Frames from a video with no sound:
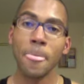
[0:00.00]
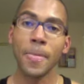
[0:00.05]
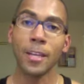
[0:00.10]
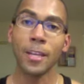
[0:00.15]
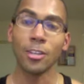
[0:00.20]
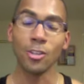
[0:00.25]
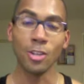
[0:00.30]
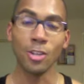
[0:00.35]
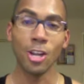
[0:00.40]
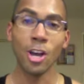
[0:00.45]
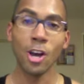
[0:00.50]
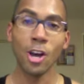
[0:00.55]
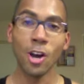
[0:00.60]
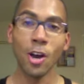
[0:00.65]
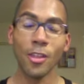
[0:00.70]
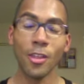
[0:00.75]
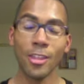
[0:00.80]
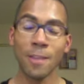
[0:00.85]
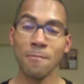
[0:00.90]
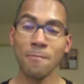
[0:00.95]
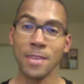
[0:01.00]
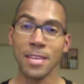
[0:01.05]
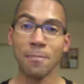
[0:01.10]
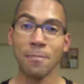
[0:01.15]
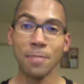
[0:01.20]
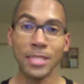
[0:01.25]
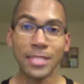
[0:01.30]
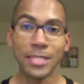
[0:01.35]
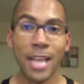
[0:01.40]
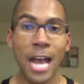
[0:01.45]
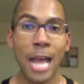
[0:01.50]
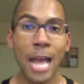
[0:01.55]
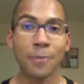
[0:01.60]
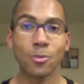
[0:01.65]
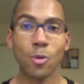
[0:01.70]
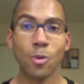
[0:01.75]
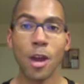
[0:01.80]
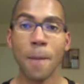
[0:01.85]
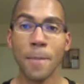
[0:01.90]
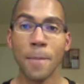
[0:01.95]
you know, there may be times
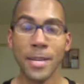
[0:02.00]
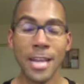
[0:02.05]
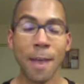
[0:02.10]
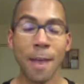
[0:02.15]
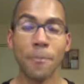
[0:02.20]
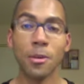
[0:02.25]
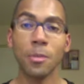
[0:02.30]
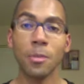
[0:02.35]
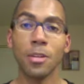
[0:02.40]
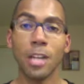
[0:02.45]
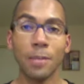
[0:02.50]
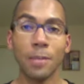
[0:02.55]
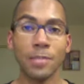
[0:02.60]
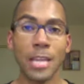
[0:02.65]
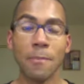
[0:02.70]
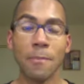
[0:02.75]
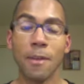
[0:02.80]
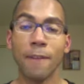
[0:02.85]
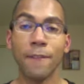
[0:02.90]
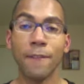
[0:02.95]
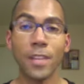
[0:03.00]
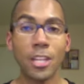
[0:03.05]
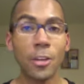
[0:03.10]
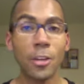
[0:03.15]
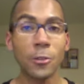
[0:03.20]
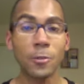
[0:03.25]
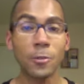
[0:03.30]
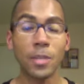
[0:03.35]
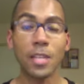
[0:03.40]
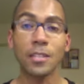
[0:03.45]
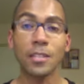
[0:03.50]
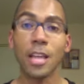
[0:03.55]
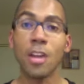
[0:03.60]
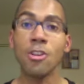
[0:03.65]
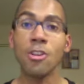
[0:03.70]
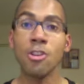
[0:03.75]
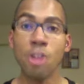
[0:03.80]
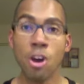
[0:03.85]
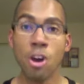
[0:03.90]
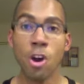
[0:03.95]
where I may not be able to update my videos because I
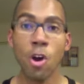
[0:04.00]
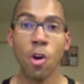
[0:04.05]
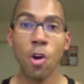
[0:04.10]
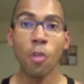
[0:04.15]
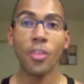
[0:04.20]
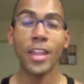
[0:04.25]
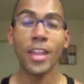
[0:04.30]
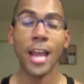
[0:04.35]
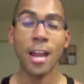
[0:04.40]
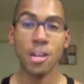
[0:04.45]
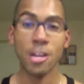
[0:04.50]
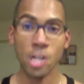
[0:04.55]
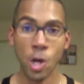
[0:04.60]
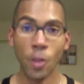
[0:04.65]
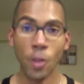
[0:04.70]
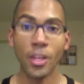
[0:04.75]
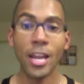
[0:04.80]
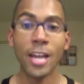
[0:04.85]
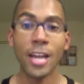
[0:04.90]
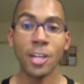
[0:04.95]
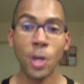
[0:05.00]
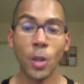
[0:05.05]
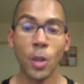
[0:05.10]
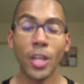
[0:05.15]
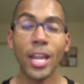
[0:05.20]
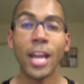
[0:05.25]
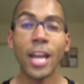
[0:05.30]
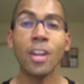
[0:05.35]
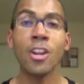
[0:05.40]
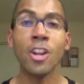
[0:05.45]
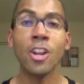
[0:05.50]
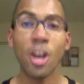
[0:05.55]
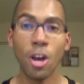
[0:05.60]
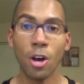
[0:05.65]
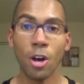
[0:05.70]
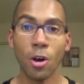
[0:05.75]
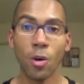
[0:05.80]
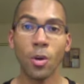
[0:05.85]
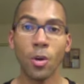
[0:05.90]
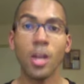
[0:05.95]
know that I know that I know that I
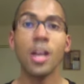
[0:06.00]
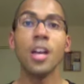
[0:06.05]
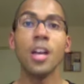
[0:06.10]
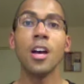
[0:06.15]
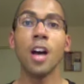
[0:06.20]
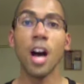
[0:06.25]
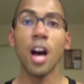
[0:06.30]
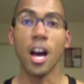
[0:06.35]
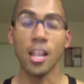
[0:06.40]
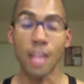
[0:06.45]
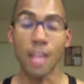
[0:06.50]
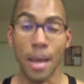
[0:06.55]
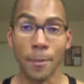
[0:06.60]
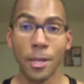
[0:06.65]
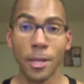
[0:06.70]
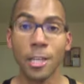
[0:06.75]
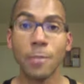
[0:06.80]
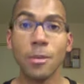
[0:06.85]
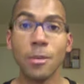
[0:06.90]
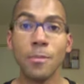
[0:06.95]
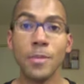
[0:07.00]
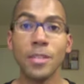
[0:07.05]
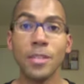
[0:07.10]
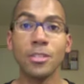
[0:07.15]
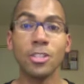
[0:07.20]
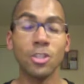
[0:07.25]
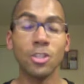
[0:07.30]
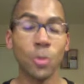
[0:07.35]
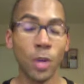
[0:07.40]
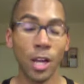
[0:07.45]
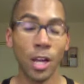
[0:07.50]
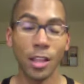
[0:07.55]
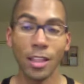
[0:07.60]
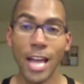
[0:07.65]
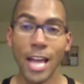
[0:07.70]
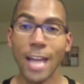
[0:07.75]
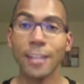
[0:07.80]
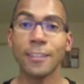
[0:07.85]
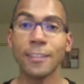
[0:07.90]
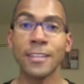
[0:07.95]
know i am going to be busy doing a
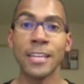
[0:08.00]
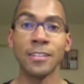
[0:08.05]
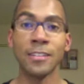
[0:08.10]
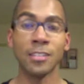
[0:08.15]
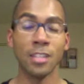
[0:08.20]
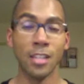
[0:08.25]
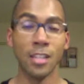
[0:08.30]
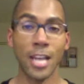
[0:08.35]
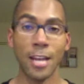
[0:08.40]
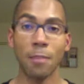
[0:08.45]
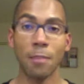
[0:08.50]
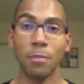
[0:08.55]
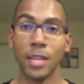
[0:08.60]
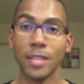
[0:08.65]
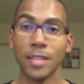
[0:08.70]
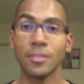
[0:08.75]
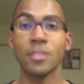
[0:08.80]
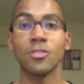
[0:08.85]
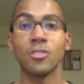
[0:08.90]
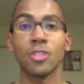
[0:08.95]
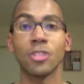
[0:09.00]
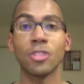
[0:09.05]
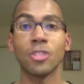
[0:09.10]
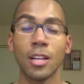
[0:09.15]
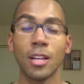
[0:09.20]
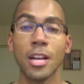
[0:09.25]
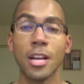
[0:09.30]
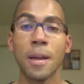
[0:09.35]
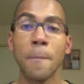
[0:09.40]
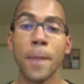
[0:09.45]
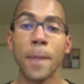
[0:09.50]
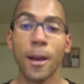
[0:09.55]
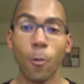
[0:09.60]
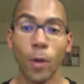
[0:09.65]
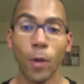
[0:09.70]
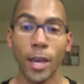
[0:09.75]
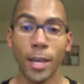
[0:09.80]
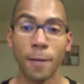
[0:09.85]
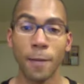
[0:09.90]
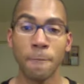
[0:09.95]
lot of things and a lot of blessings are going to come my
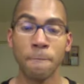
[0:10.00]
way.